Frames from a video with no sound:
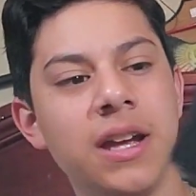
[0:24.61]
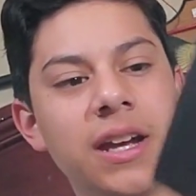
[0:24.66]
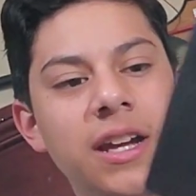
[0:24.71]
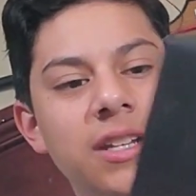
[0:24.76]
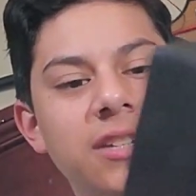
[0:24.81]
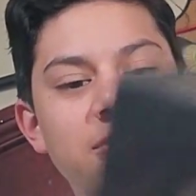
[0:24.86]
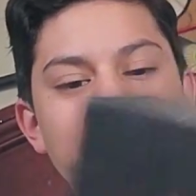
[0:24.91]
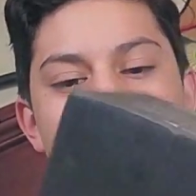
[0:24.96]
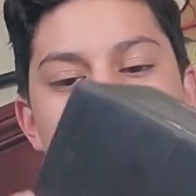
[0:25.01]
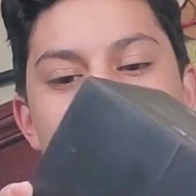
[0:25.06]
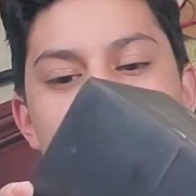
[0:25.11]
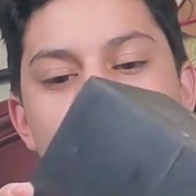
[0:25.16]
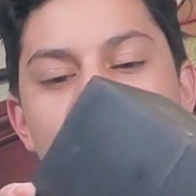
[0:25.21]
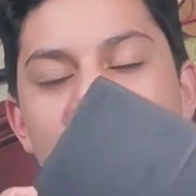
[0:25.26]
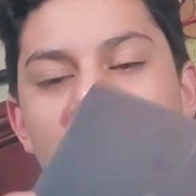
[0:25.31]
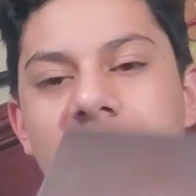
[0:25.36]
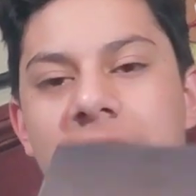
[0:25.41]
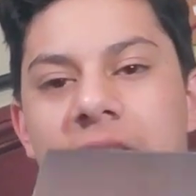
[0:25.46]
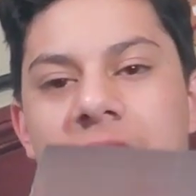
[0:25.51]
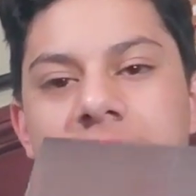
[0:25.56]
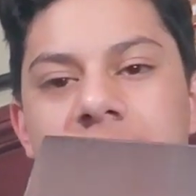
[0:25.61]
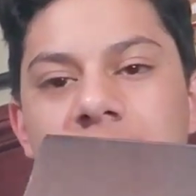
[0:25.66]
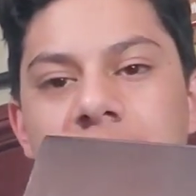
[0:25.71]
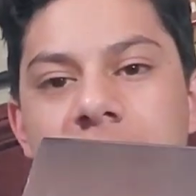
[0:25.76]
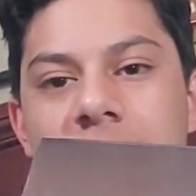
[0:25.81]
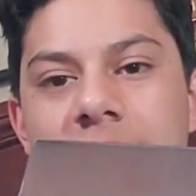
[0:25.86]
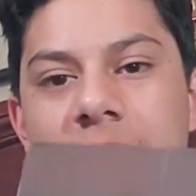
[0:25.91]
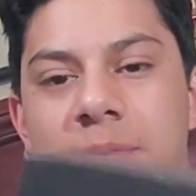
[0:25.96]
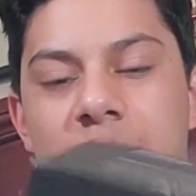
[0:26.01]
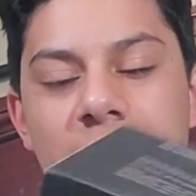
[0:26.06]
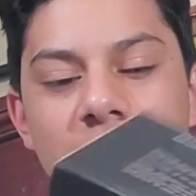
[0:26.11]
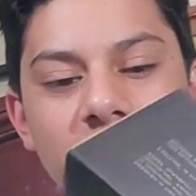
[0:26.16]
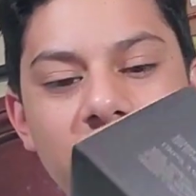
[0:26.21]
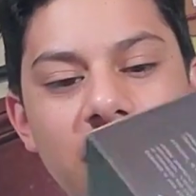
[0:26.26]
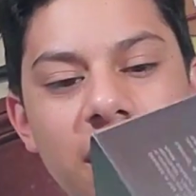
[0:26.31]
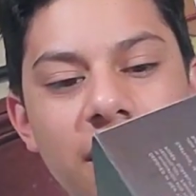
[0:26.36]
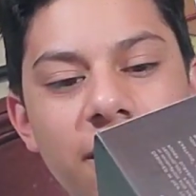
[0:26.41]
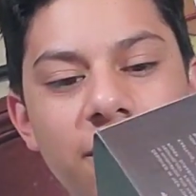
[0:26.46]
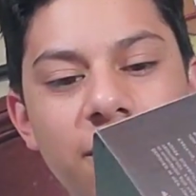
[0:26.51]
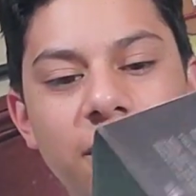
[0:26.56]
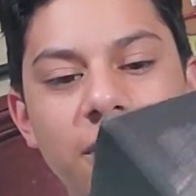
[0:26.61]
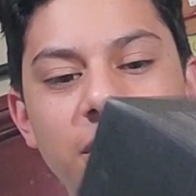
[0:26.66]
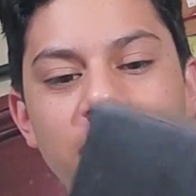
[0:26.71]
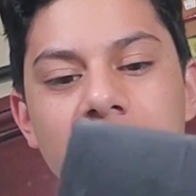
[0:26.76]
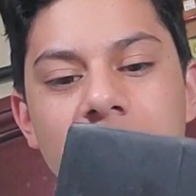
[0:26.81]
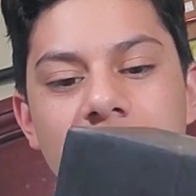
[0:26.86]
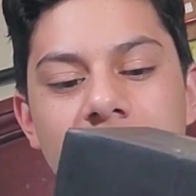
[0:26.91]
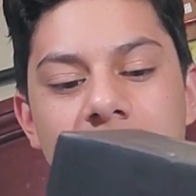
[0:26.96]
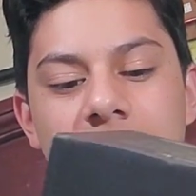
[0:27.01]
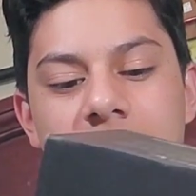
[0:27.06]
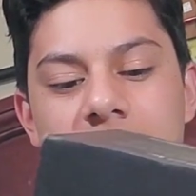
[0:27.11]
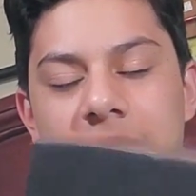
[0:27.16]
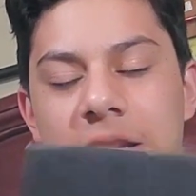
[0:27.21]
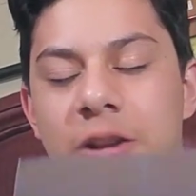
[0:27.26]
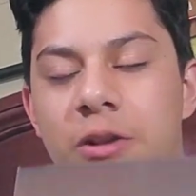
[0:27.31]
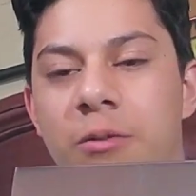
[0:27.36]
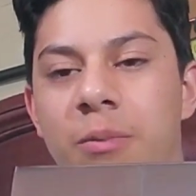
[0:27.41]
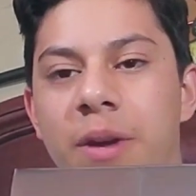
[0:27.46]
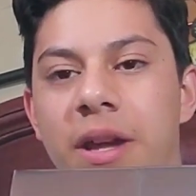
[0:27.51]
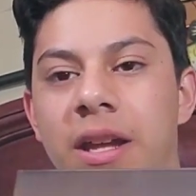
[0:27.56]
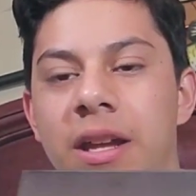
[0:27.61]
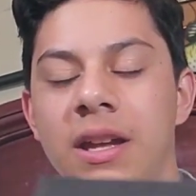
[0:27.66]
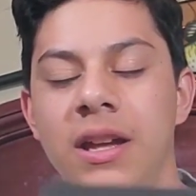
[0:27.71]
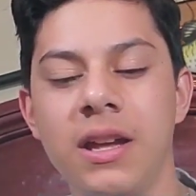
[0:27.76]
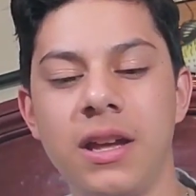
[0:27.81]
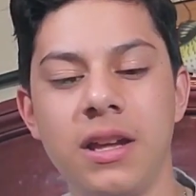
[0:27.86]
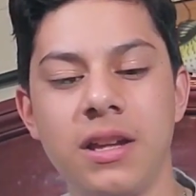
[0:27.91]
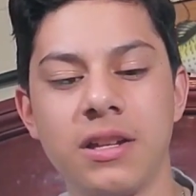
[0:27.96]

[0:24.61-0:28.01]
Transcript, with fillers: It's a round bait cast reel that I've been looking at for uh, a little bit.